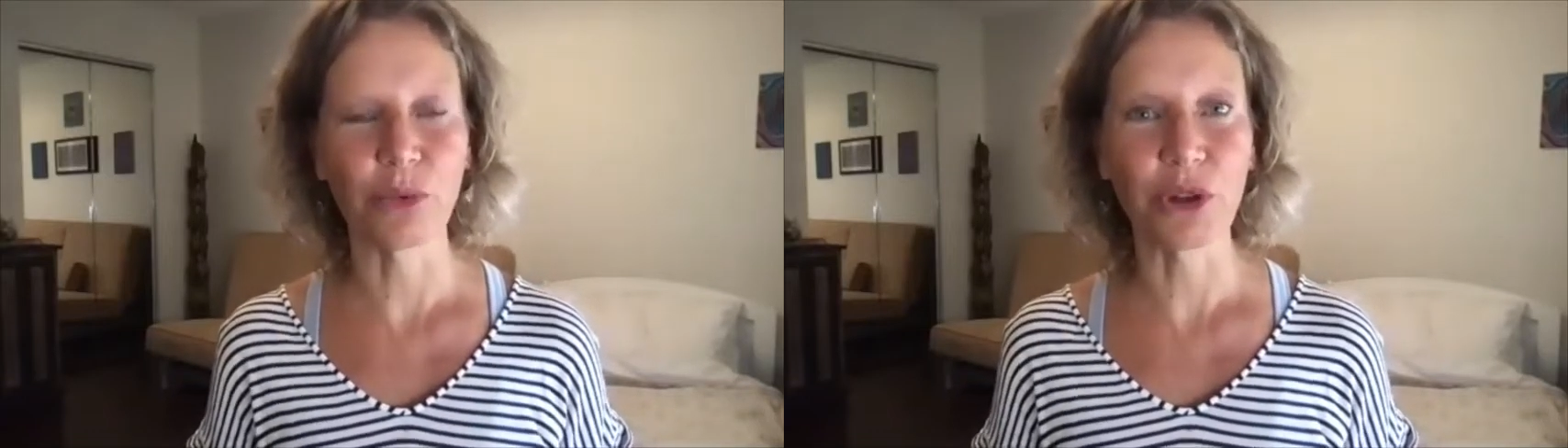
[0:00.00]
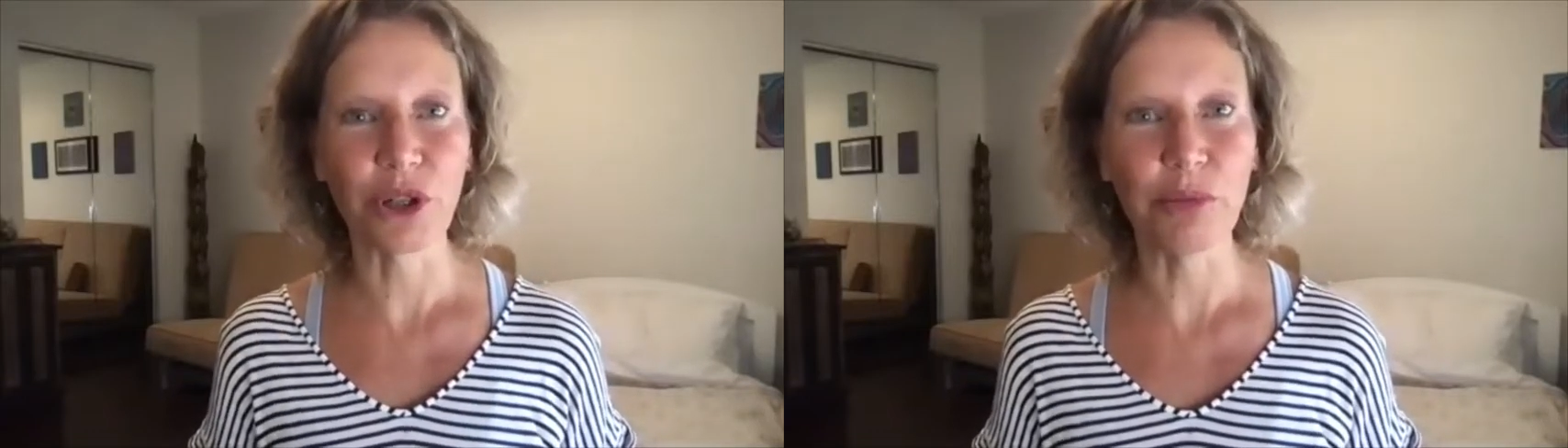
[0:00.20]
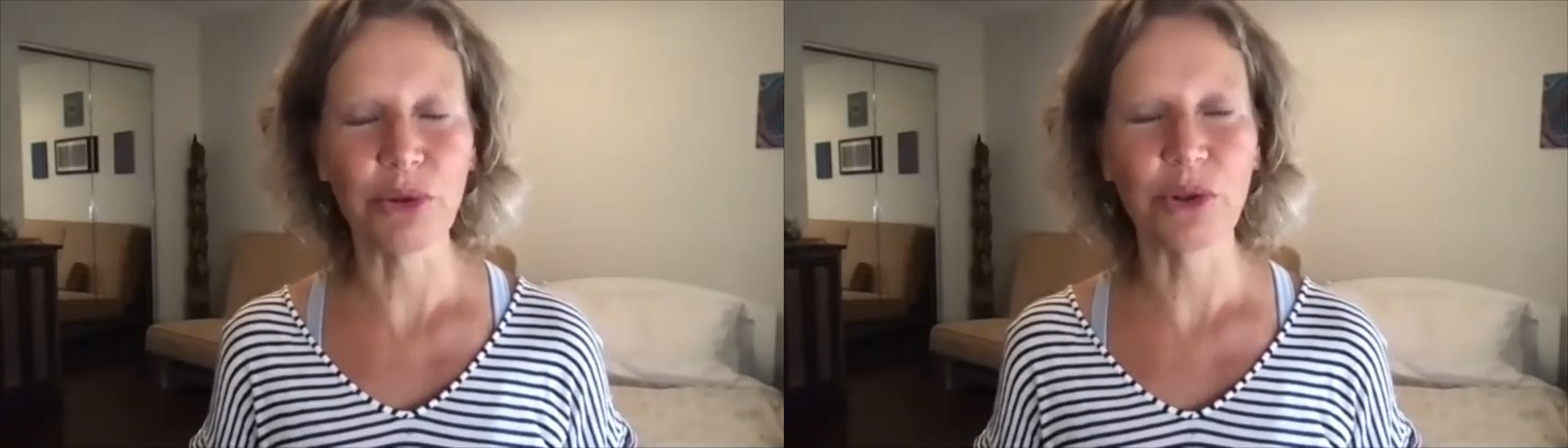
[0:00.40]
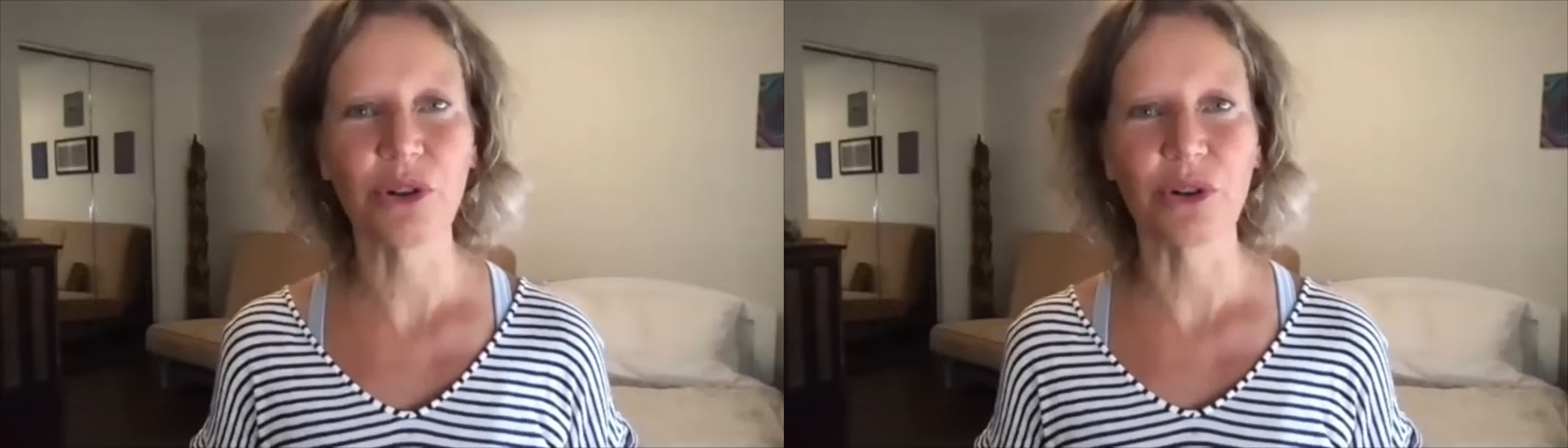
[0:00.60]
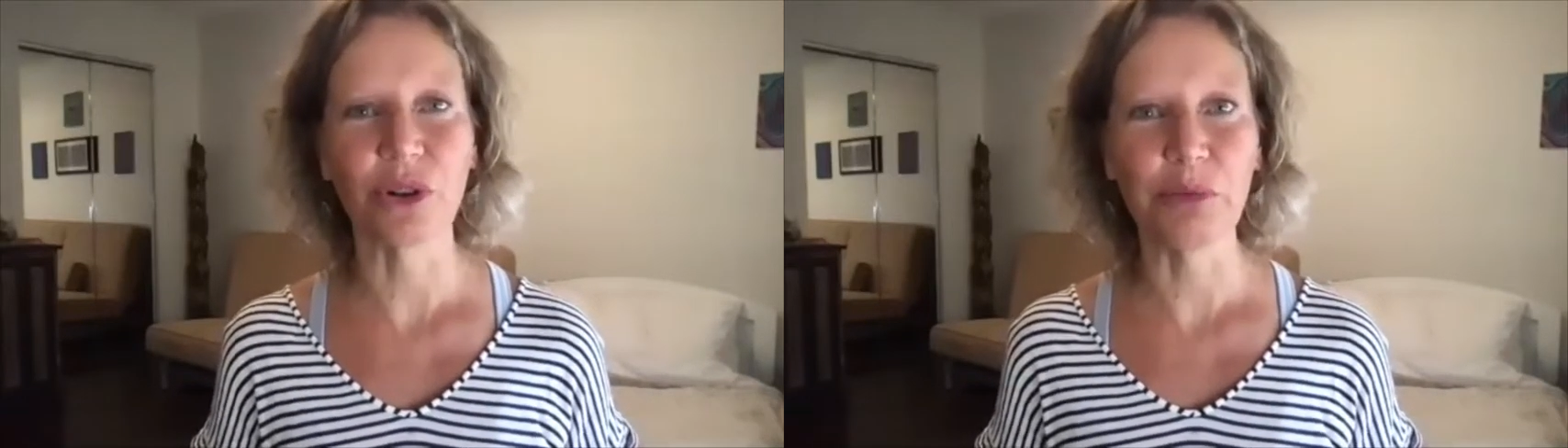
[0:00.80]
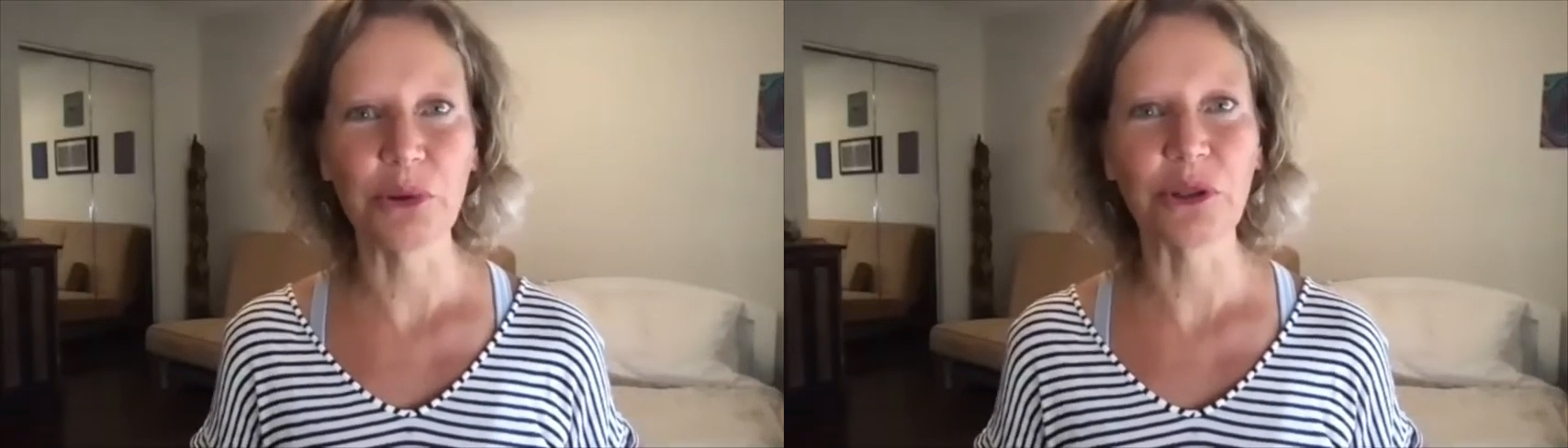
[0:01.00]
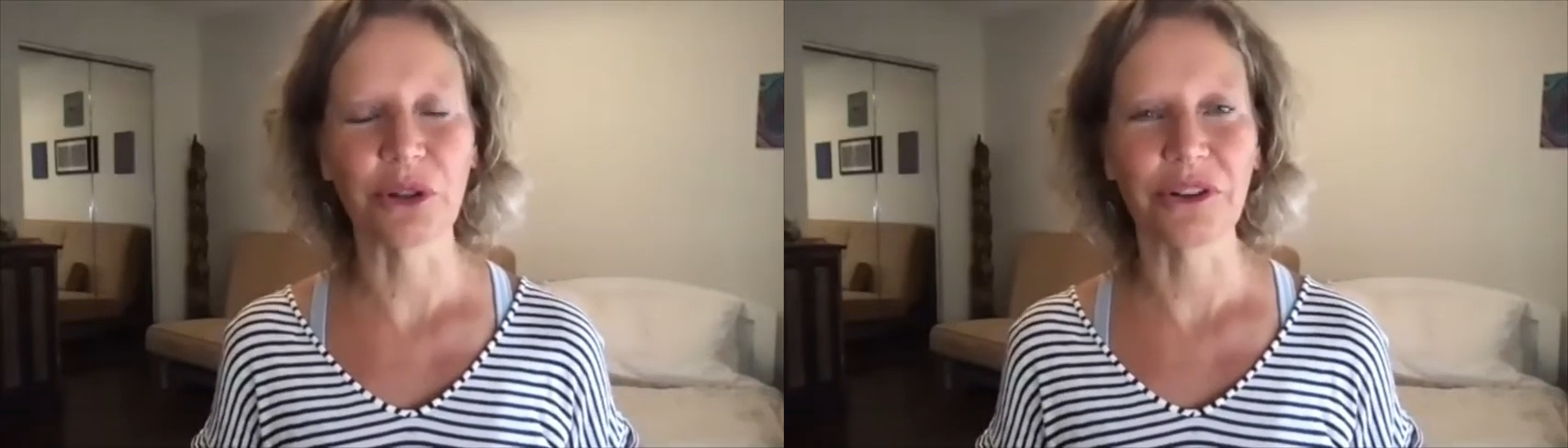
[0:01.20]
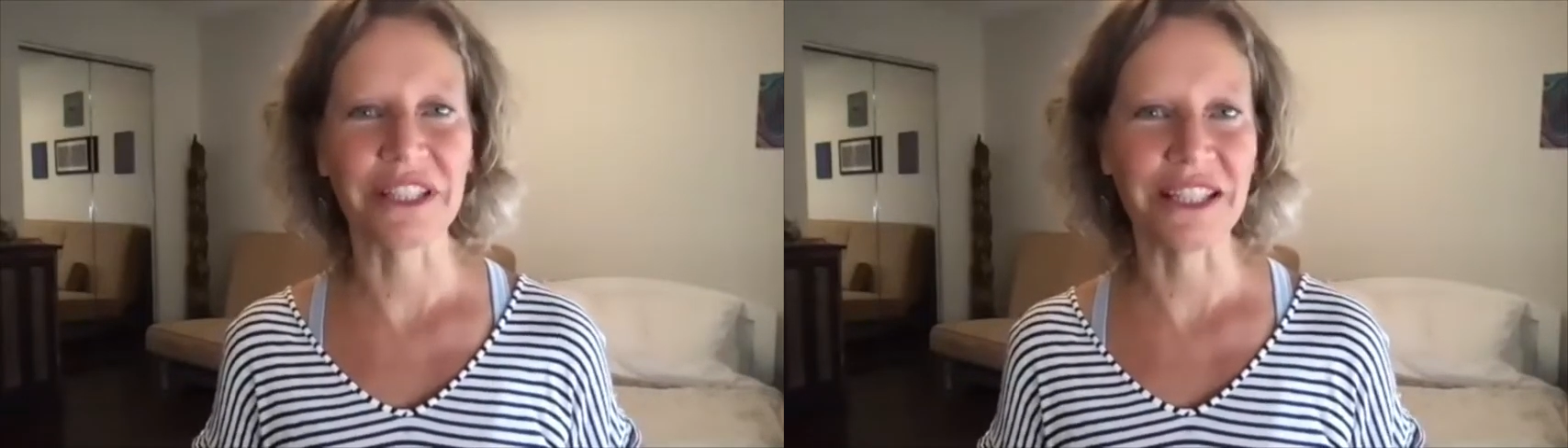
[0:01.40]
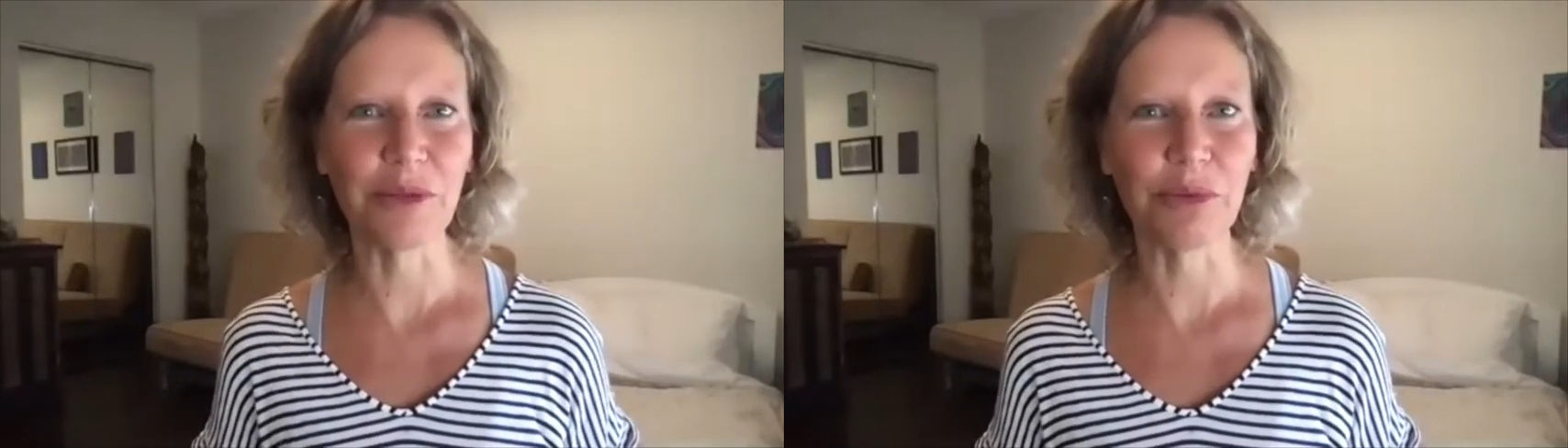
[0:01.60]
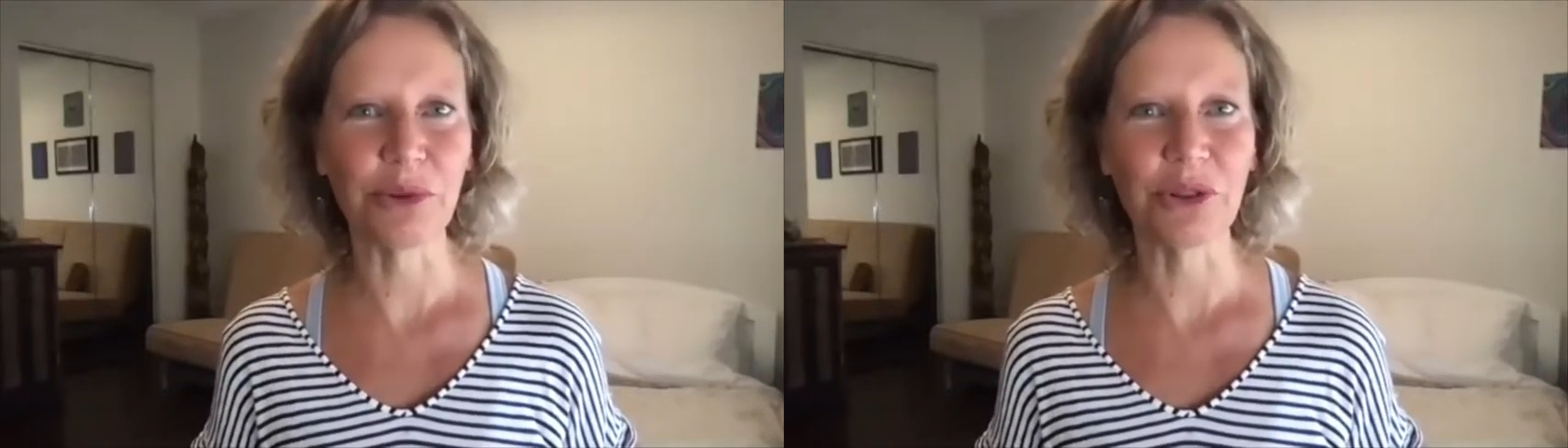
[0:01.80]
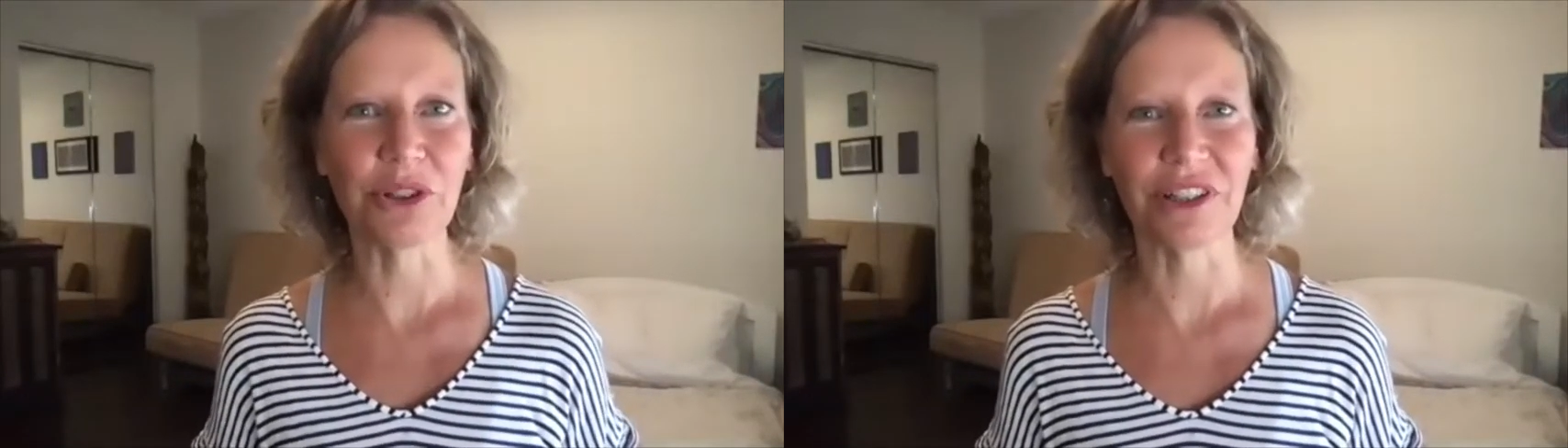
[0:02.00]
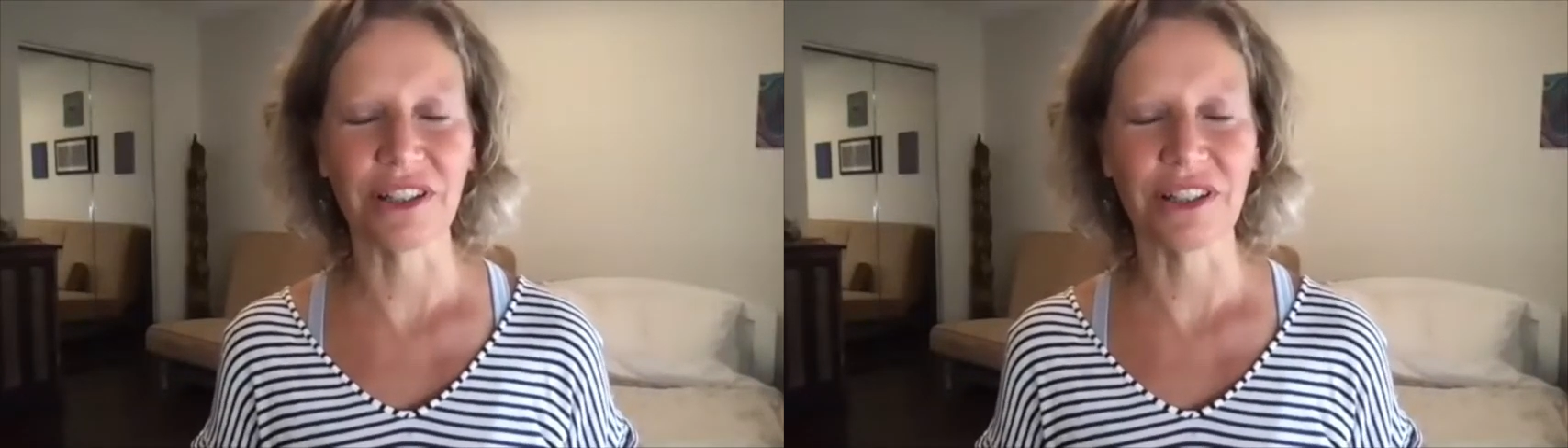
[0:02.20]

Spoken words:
workbook or a book or an ebook,